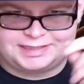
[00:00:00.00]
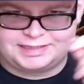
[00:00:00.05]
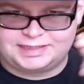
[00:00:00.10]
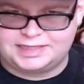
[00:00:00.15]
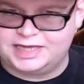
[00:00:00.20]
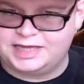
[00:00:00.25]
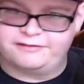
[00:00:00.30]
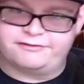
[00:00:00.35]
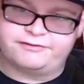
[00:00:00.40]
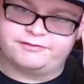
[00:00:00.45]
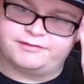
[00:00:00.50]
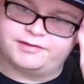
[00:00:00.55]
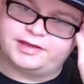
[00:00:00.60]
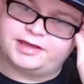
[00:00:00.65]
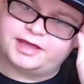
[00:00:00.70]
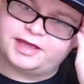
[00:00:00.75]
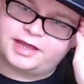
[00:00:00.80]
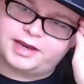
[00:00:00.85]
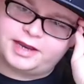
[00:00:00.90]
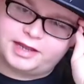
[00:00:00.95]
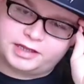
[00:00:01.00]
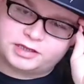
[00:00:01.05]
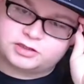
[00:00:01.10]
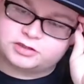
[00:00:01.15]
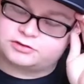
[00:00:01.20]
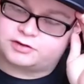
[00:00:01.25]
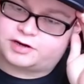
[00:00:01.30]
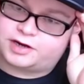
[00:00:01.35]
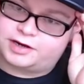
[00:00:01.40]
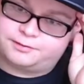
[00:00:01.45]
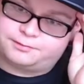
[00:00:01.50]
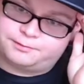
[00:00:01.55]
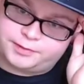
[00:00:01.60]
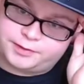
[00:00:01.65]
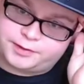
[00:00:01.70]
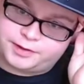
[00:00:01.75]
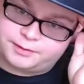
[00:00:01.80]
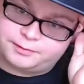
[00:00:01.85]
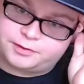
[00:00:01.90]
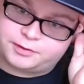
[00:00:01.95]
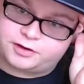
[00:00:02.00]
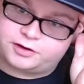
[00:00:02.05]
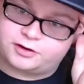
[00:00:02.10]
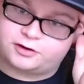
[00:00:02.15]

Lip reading: gave me a headache to try to put